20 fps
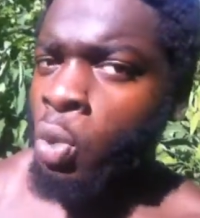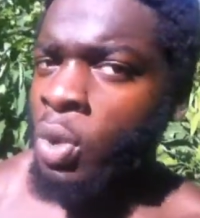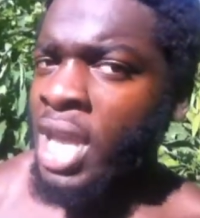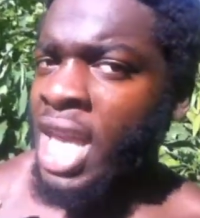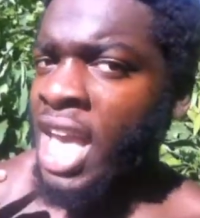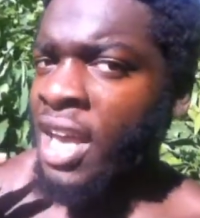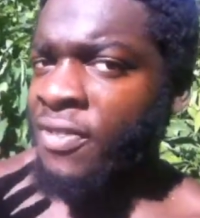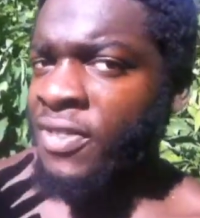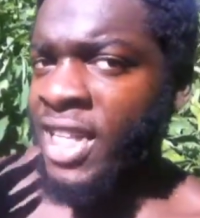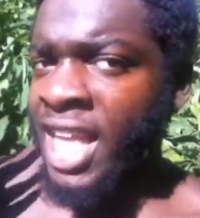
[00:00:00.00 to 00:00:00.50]

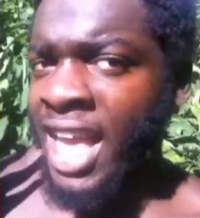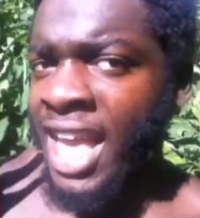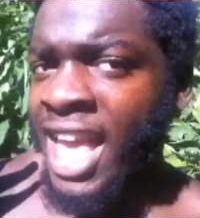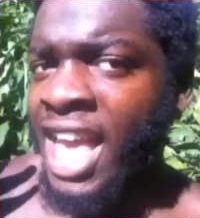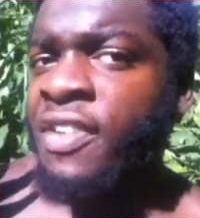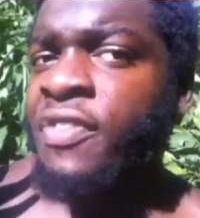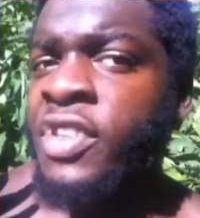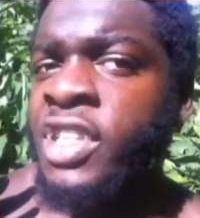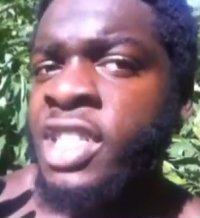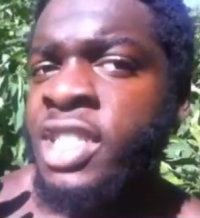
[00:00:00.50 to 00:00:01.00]
We have the
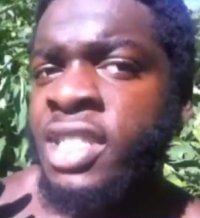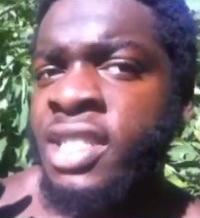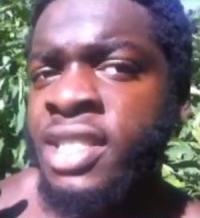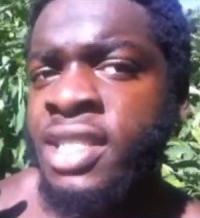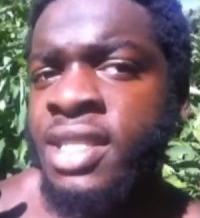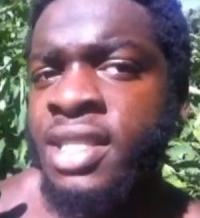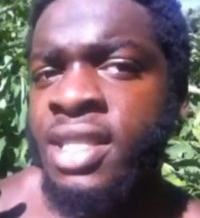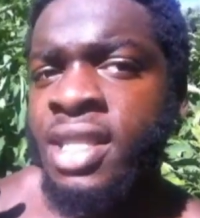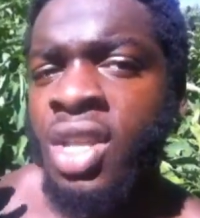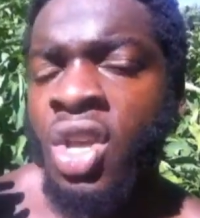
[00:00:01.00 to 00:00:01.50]

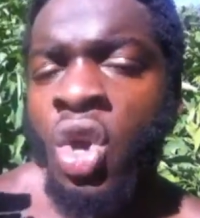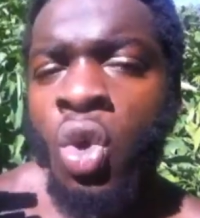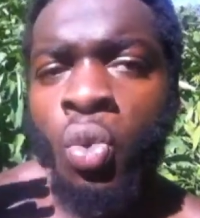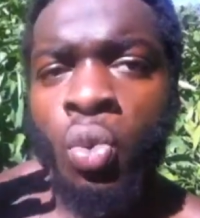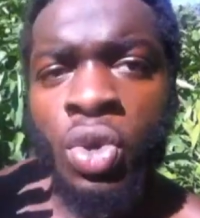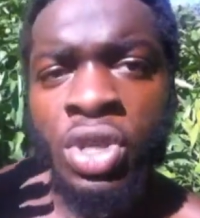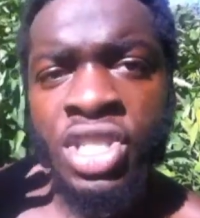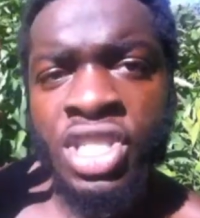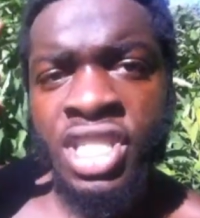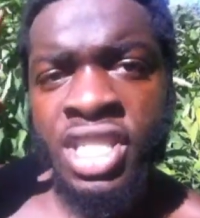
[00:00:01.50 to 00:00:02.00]
heavens,
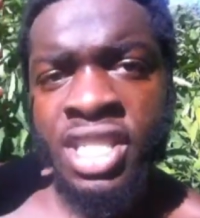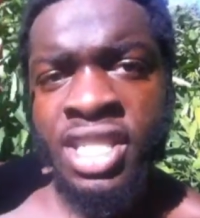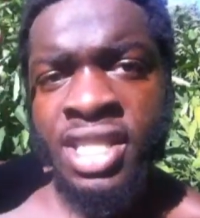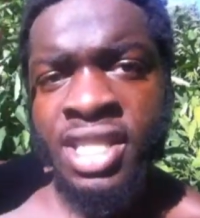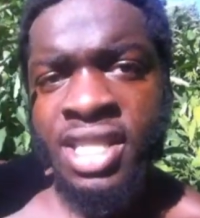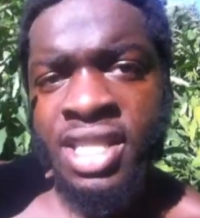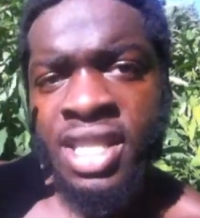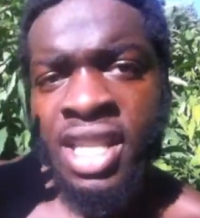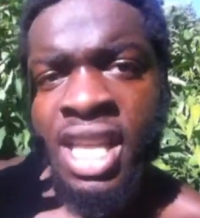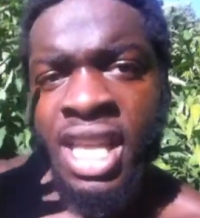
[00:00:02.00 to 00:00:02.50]
which
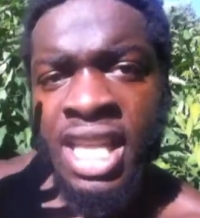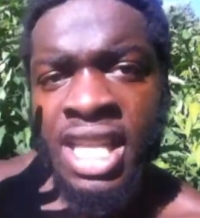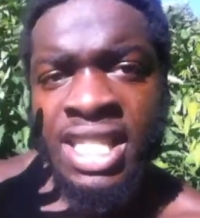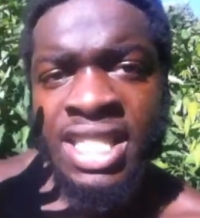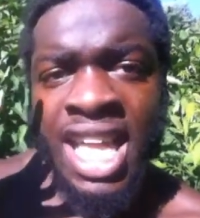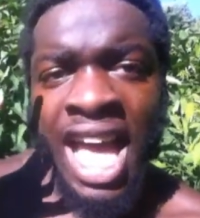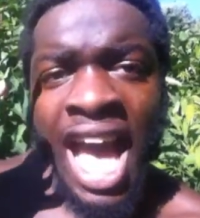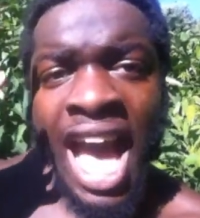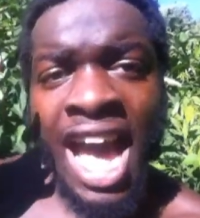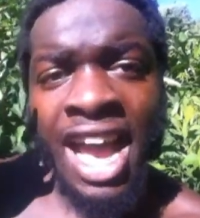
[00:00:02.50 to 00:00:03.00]
is
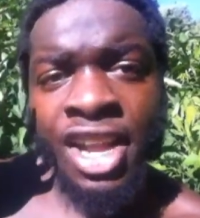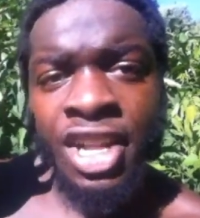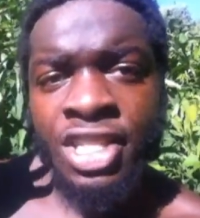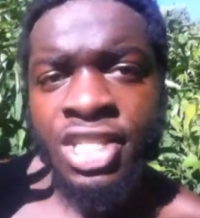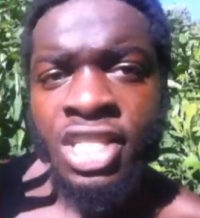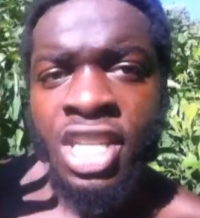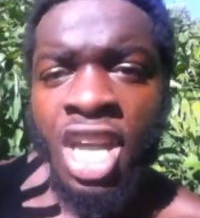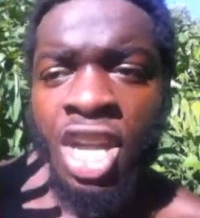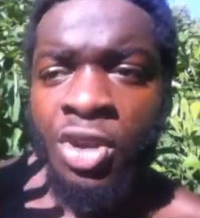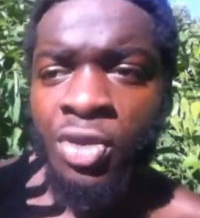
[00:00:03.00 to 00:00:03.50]
the
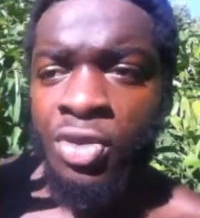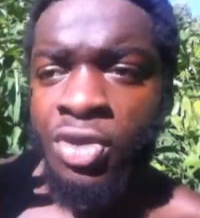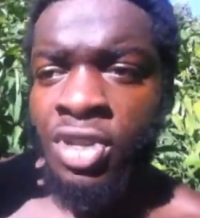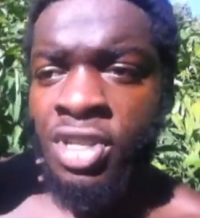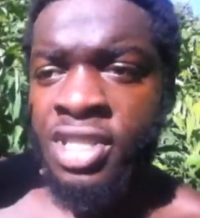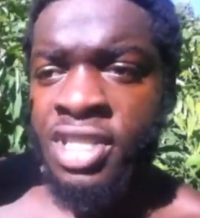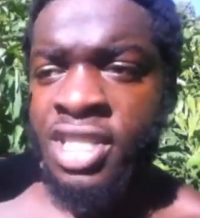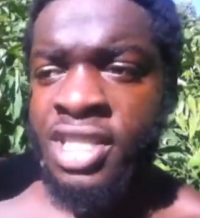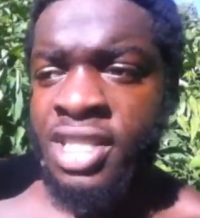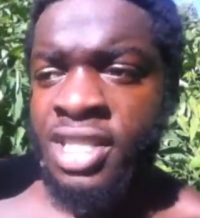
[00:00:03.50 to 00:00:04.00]
higher
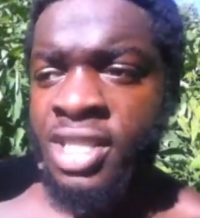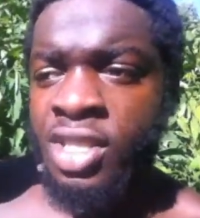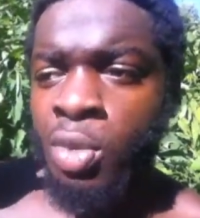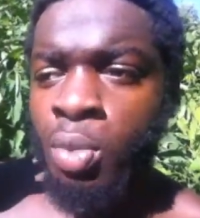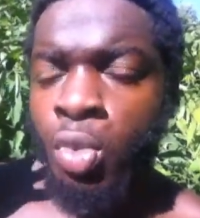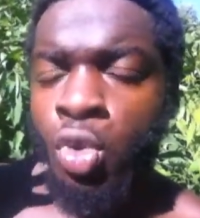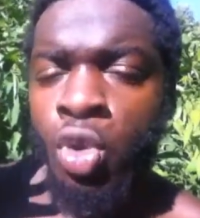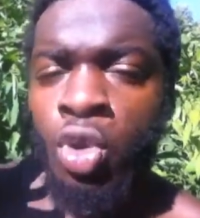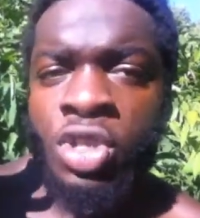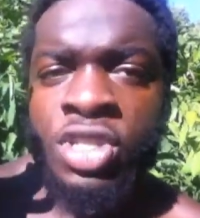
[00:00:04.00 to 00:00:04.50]
chakras. This is
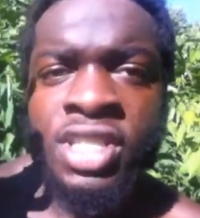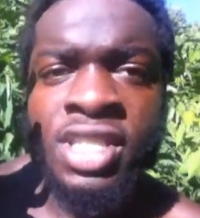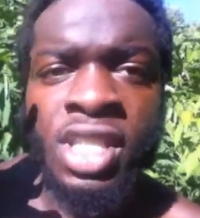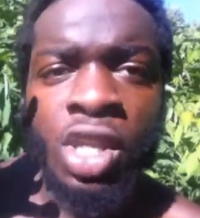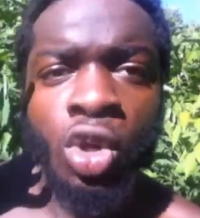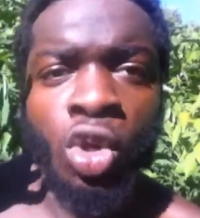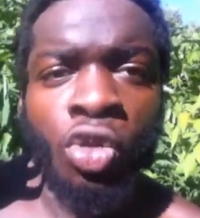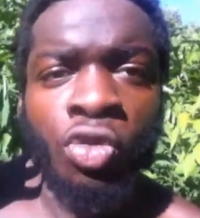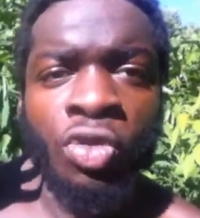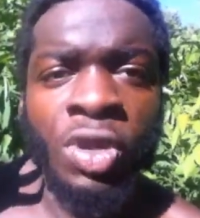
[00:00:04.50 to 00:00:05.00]
the more
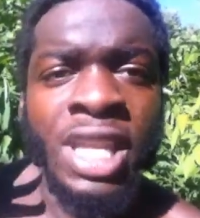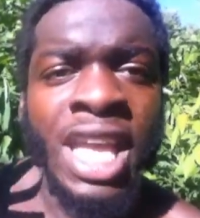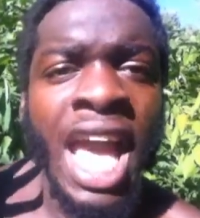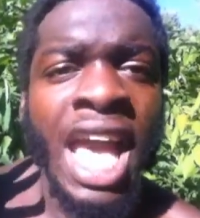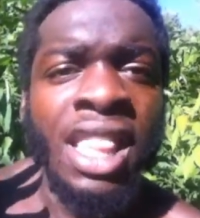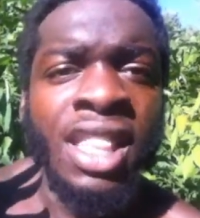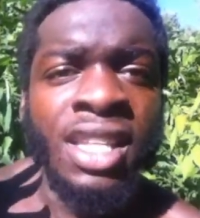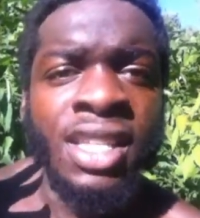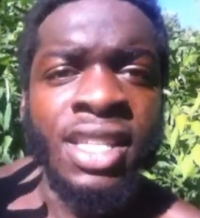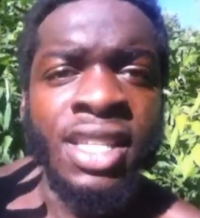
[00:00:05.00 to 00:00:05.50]
subtle
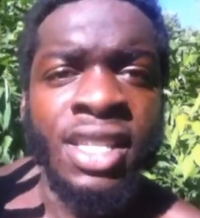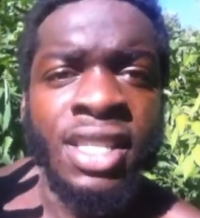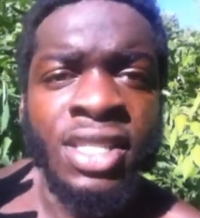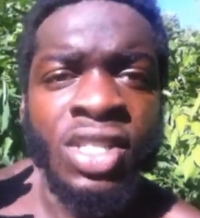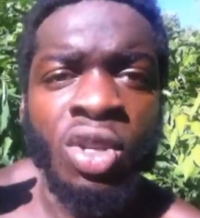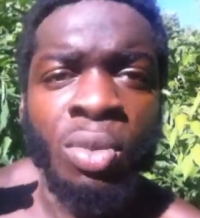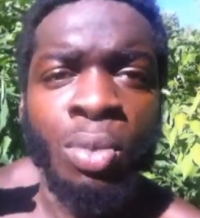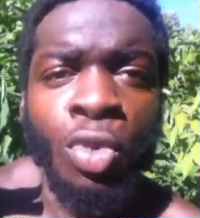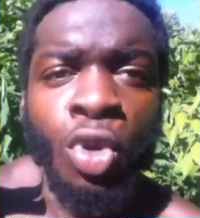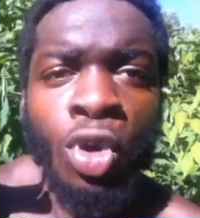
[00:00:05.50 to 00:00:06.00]

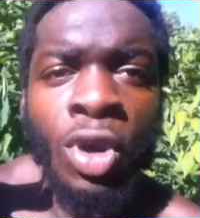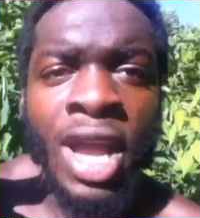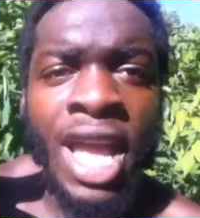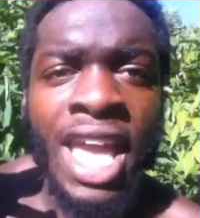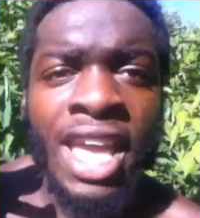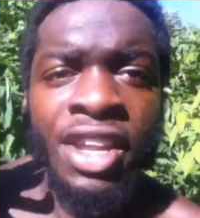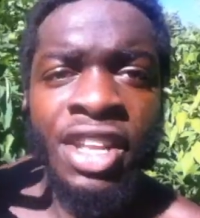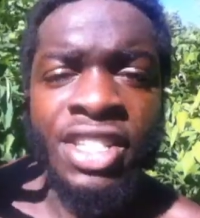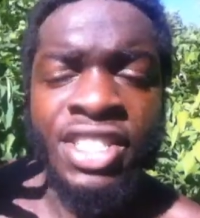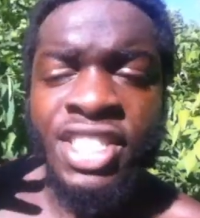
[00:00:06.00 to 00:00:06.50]
realities, the more
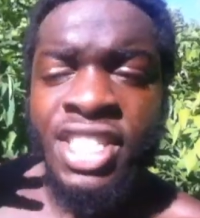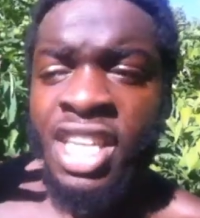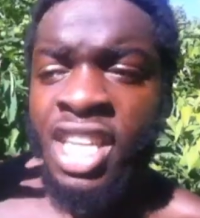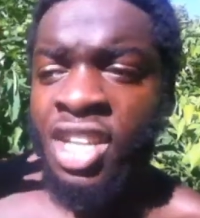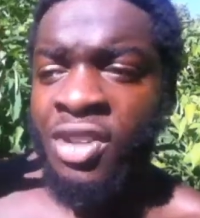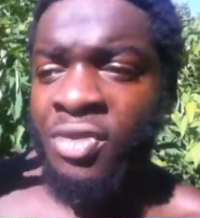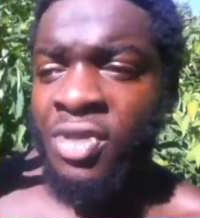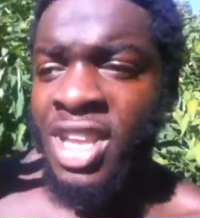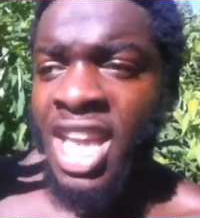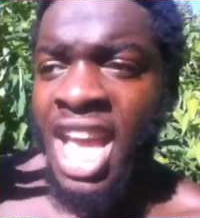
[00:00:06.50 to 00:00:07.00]

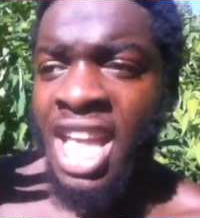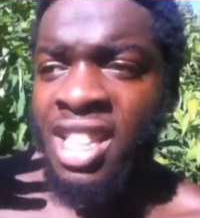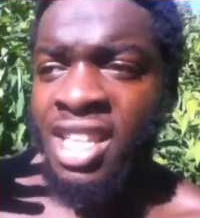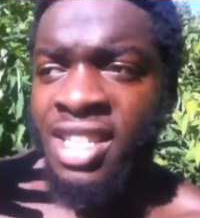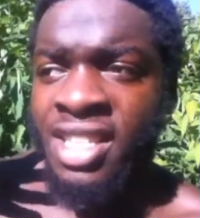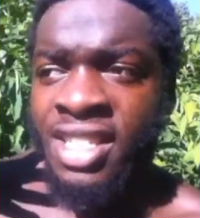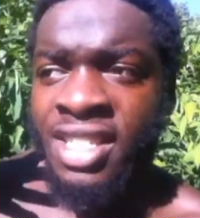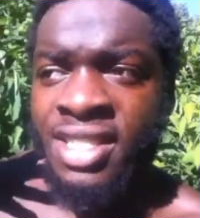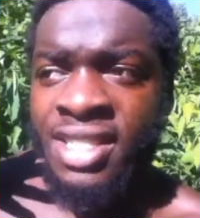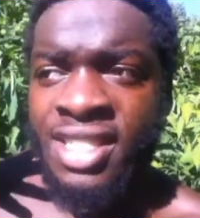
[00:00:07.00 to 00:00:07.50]
energetic
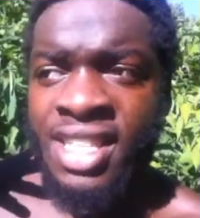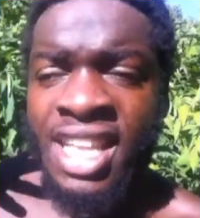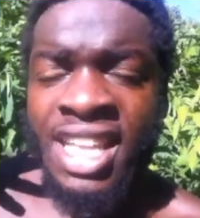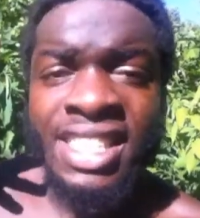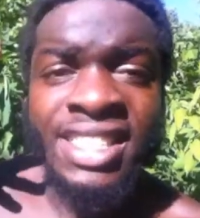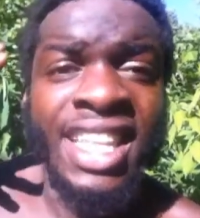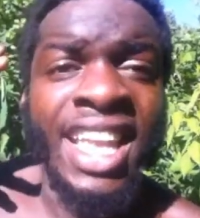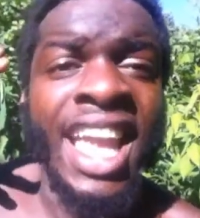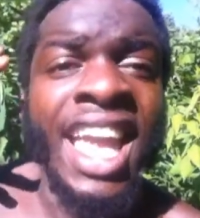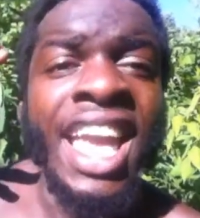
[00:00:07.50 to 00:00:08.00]
realities,
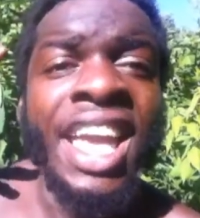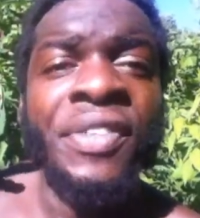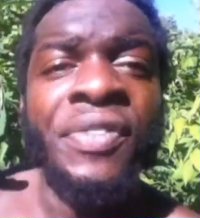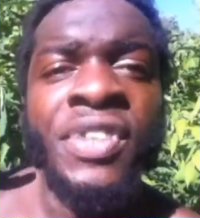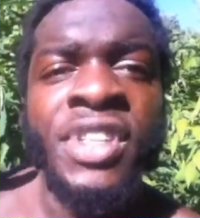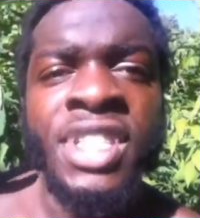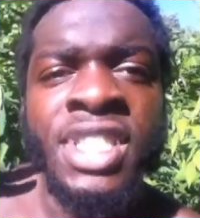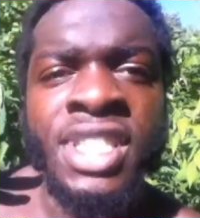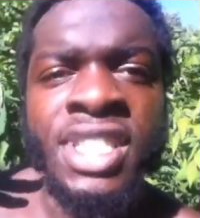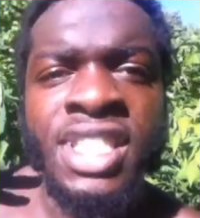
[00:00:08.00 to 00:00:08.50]
the
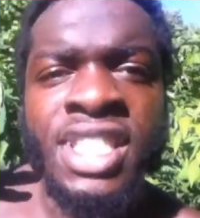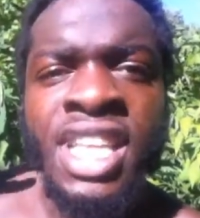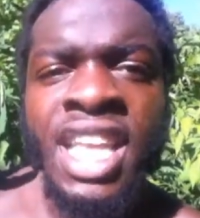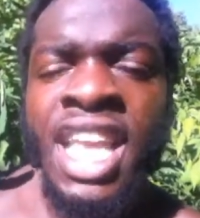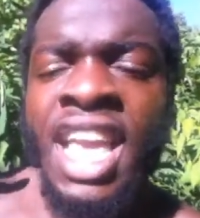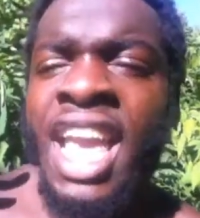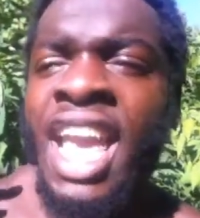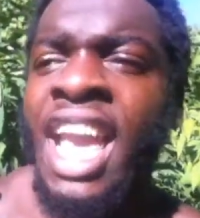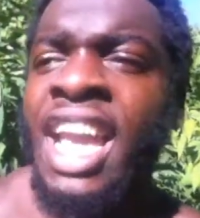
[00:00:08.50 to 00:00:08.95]
heavens.